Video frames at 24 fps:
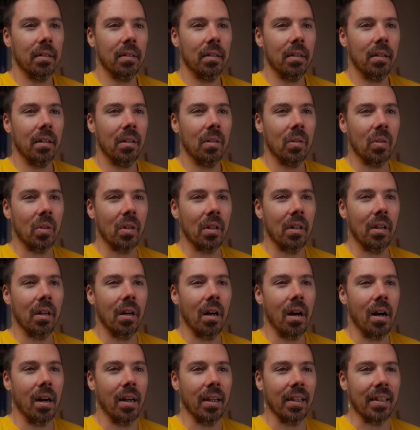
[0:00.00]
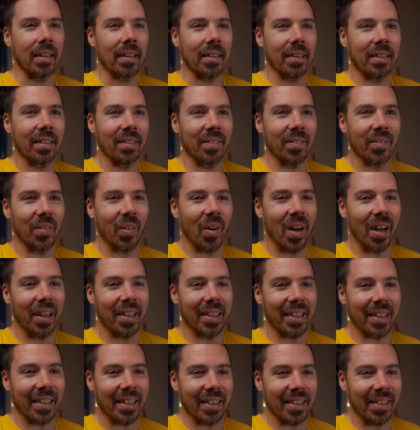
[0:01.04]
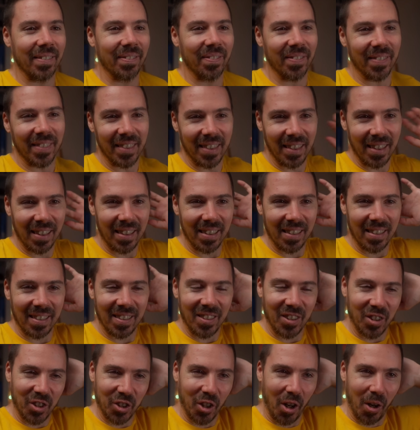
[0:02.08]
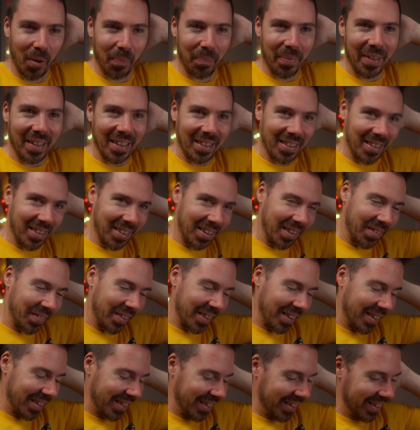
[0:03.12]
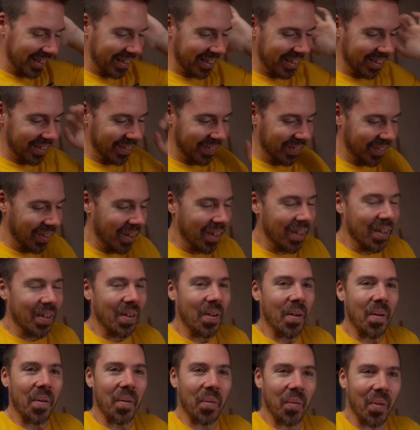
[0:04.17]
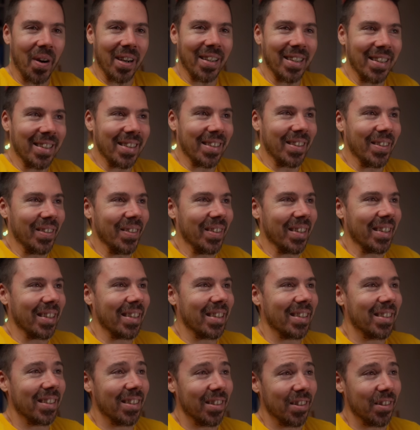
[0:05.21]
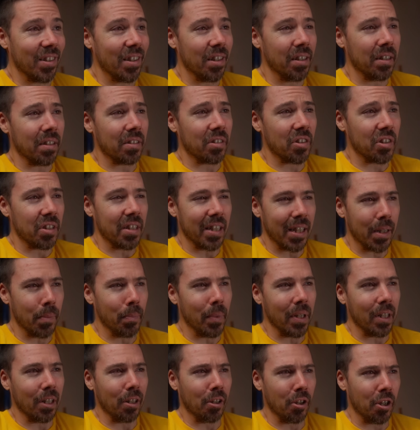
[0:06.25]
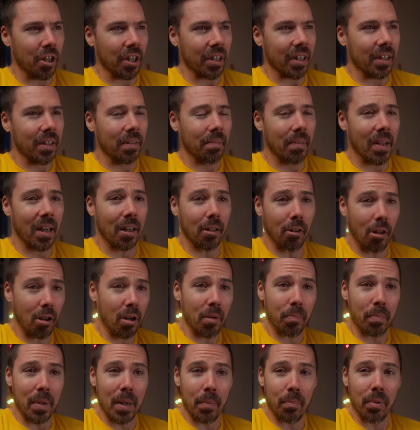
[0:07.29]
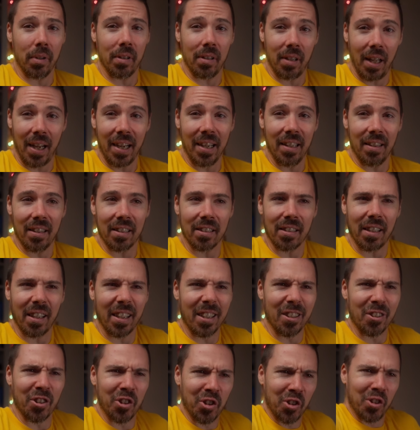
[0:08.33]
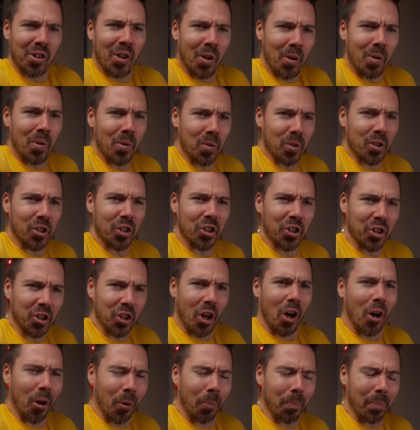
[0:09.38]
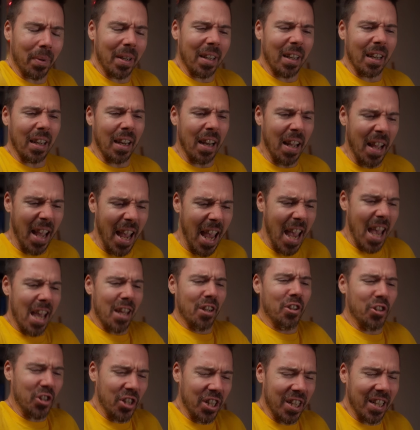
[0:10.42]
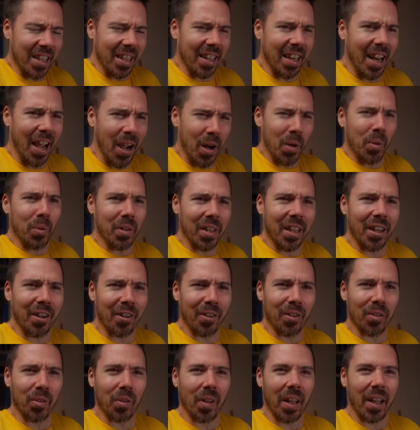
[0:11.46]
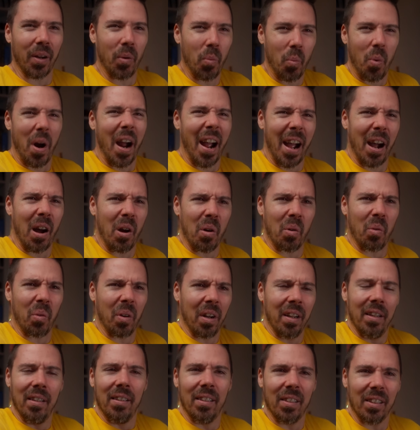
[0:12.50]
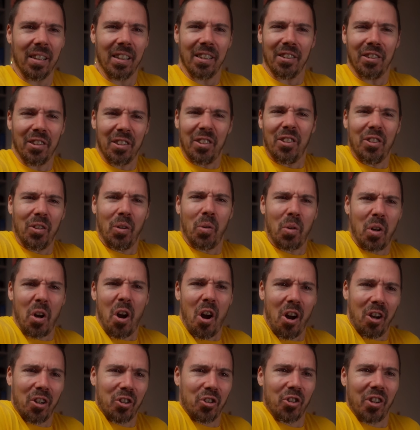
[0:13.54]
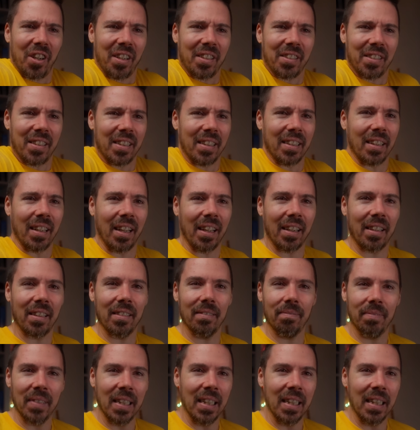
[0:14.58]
Oh, God, why? The sharpness of it. The, why do you do it? This is the Sigma look. And a lot of people like this. Like, it's so sharp and edgy and out there. And they're like, wow, this is so contrasty. And like,